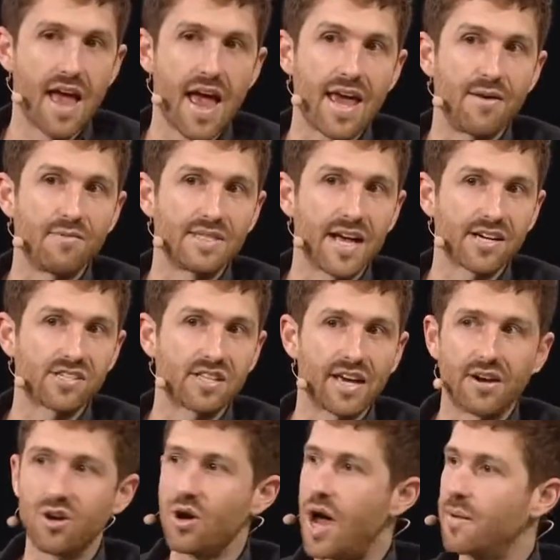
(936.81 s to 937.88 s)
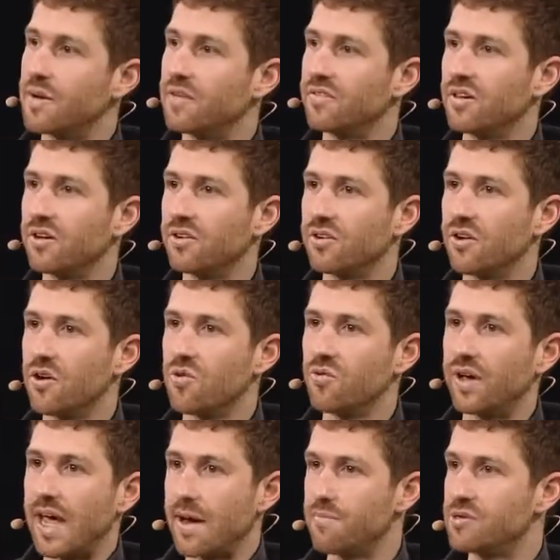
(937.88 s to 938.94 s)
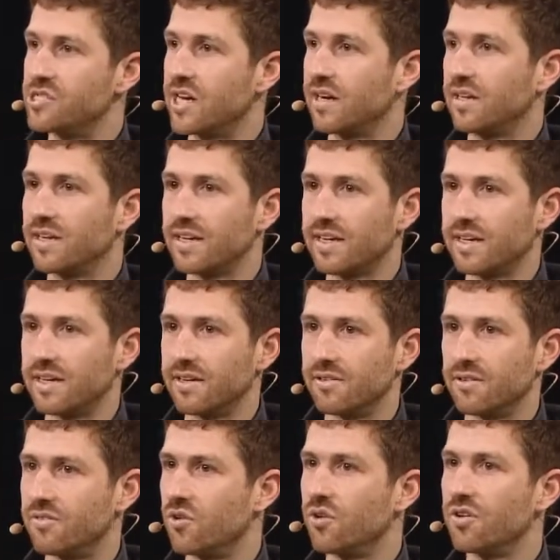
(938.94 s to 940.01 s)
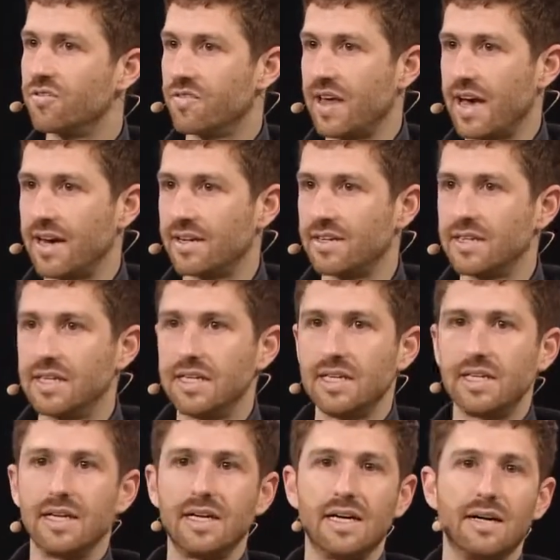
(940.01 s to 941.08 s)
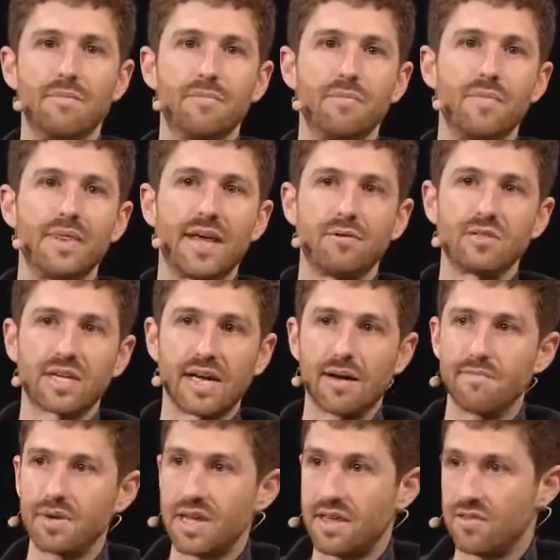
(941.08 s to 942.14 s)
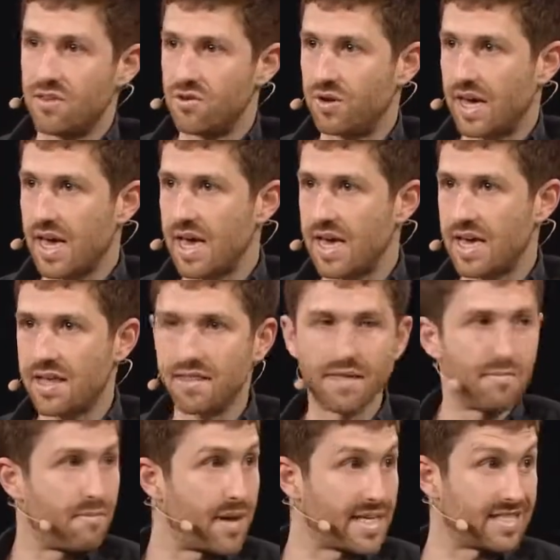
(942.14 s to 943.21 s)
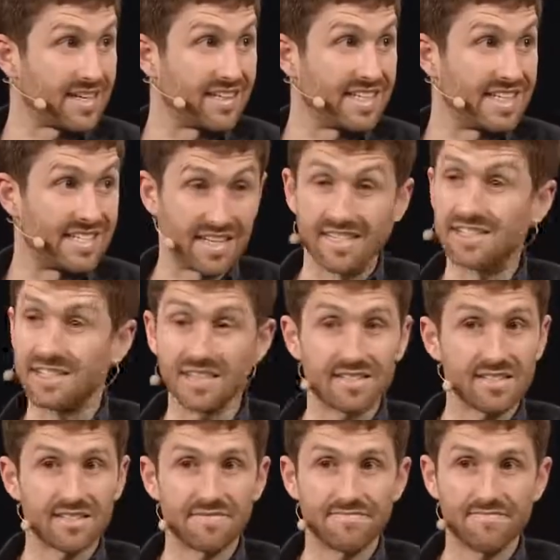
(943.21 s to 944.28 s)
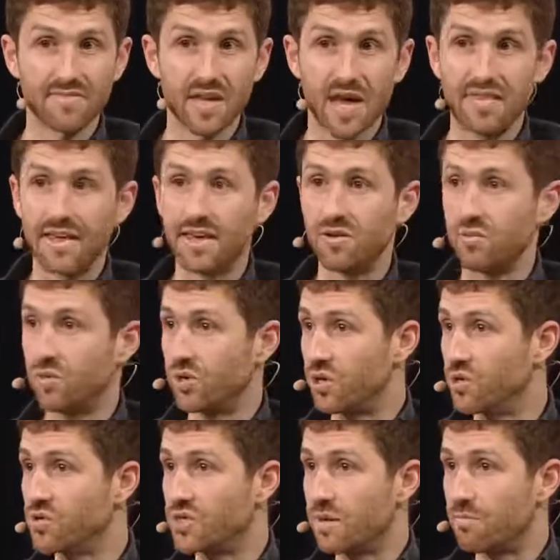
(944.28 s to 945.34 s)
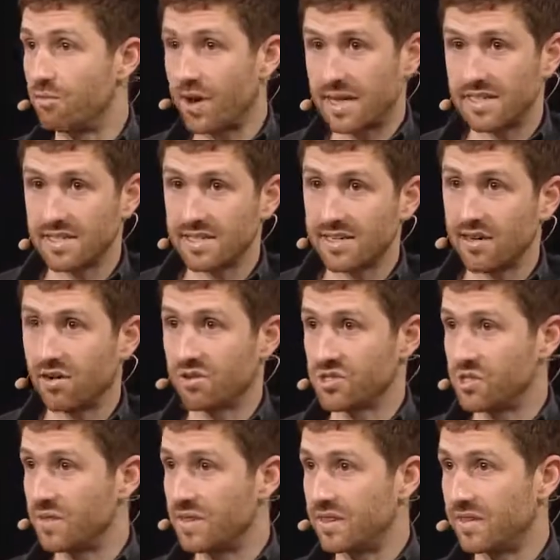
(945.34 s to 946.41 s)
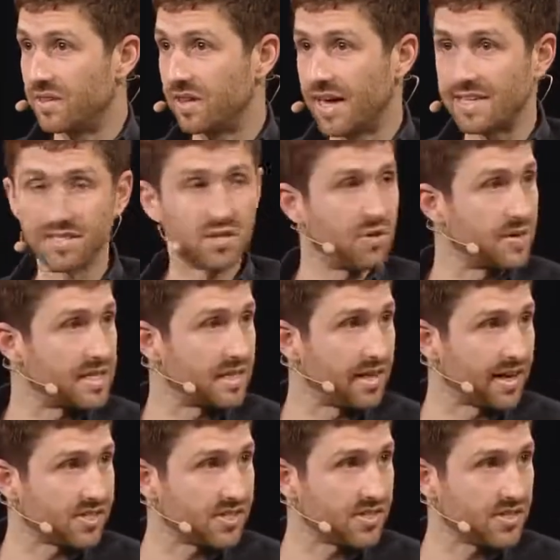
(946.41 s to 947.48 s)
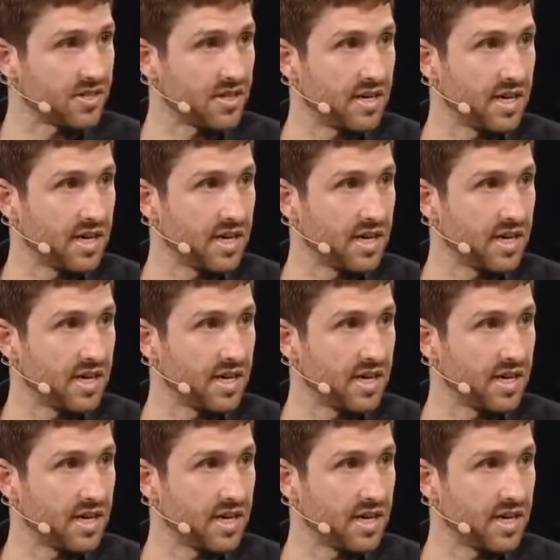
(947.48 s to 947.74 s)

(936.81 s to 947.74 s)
And it was actually, I don't know how many of you here know Cambridge Analytica or have heard of that, but that was a company in the UK that basically does this, and they were used in Brexit and also in the last US elections.